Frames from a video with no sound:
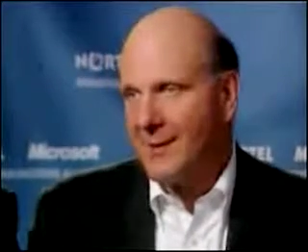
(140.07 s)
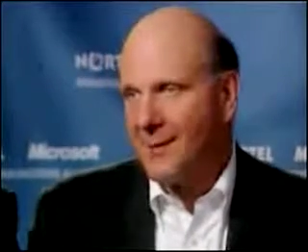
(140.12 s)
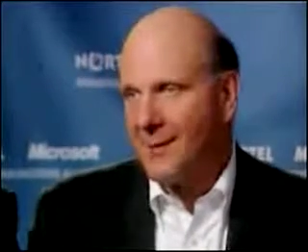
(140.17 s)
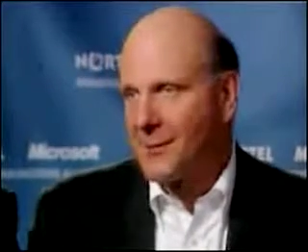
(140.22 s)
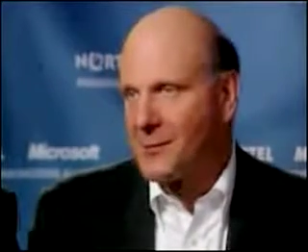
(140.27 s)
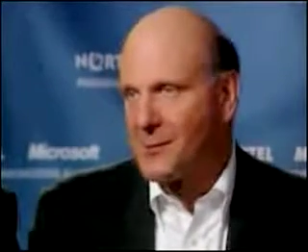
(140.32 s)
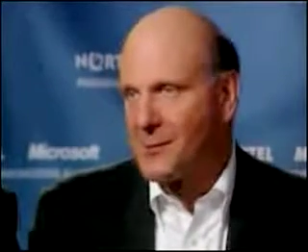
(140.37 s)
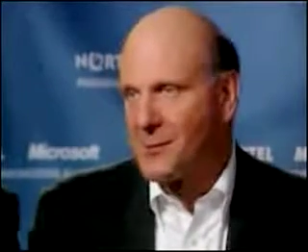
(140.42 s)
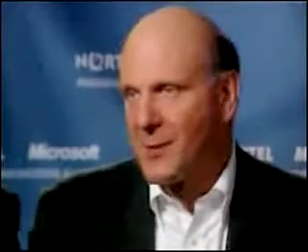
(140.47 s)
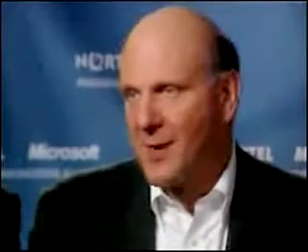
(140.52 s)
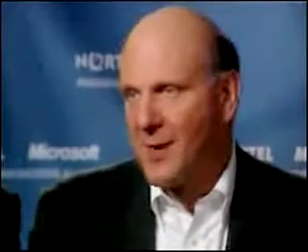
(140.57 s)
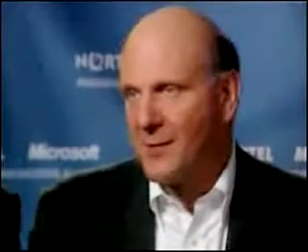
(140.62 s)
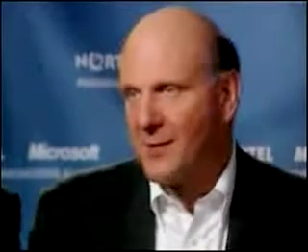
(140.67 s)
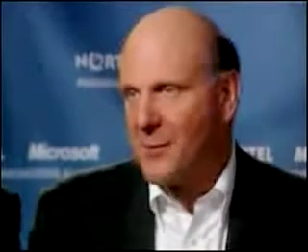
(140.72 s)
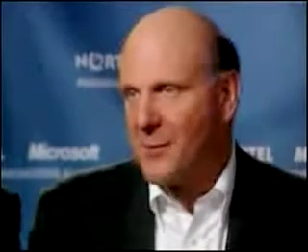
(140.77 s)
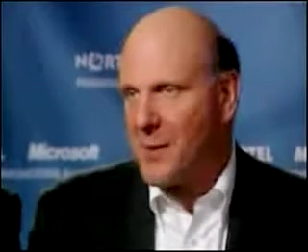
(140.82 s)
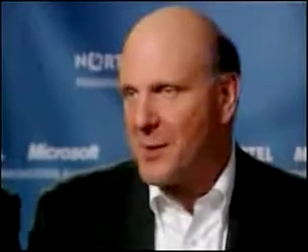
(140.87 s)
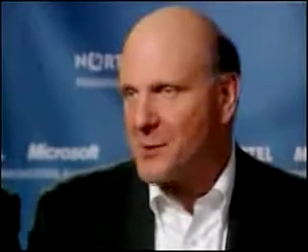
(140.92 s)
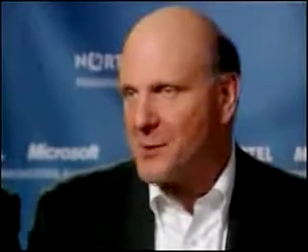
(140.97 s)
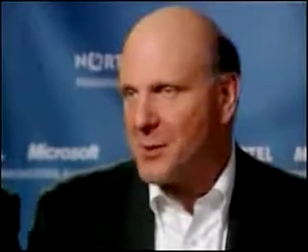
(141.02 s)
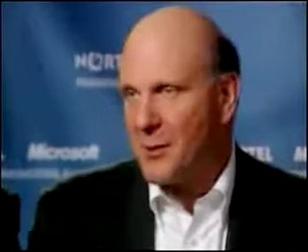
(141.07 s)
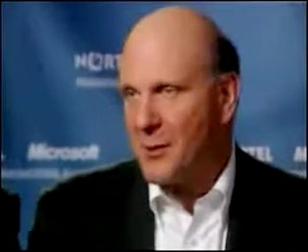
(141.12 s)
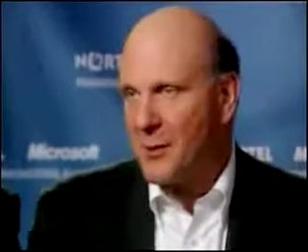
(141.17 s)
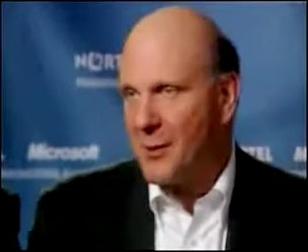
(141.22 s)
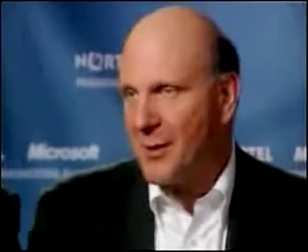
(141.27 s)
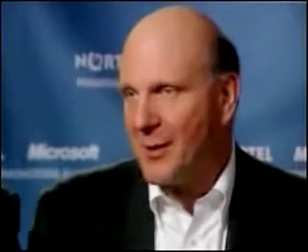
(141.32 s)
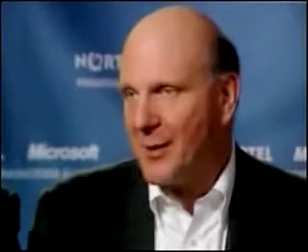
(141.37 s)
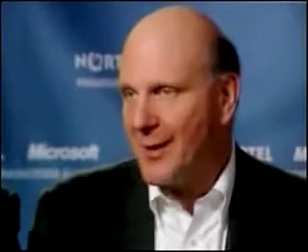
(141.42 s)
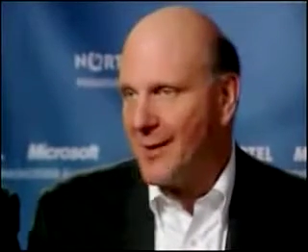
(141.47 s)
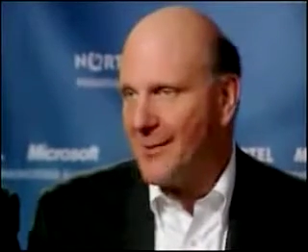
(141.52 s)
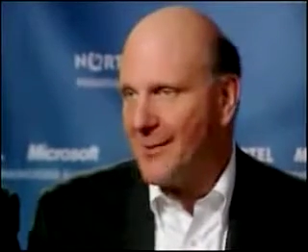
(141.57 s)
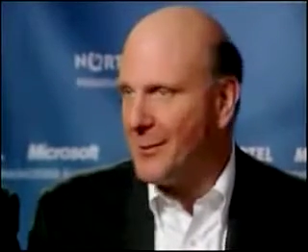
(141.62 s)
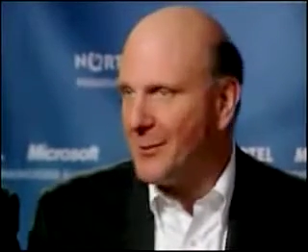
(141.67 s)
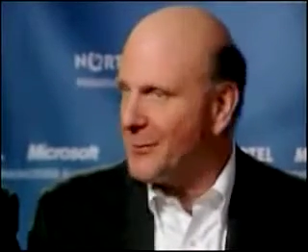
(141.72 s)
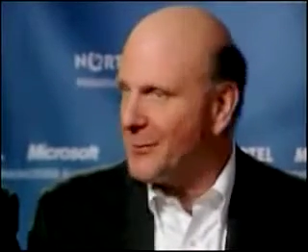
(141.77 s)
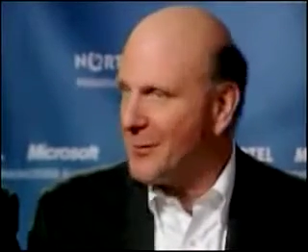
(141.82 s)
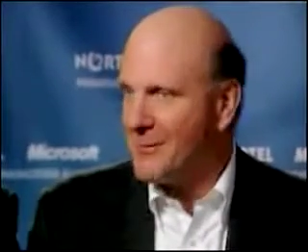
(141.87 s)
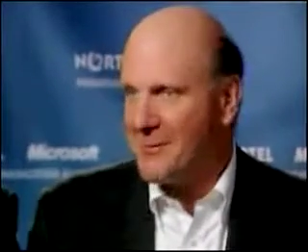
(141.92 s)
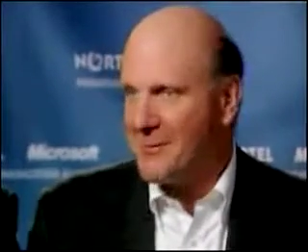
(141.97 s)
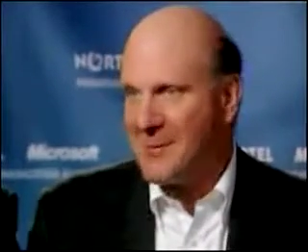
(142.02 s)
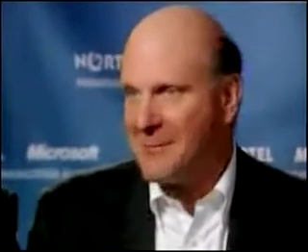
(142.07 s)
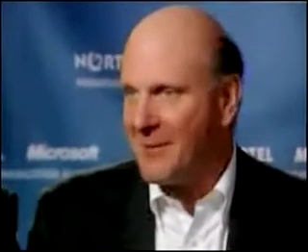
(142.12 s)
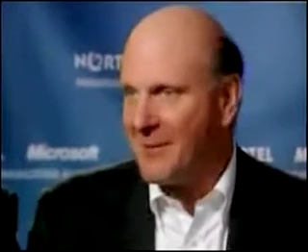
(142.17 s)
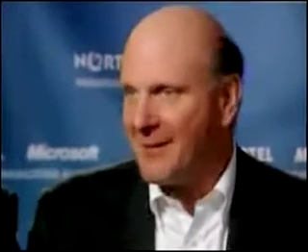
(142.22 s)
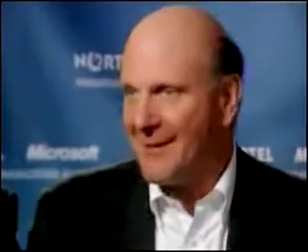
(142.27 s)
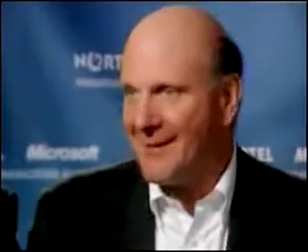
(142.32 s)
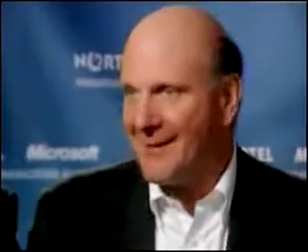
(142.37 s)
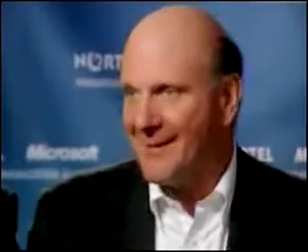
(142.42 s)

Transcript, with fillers: think there was transformation going on, we wouldn't be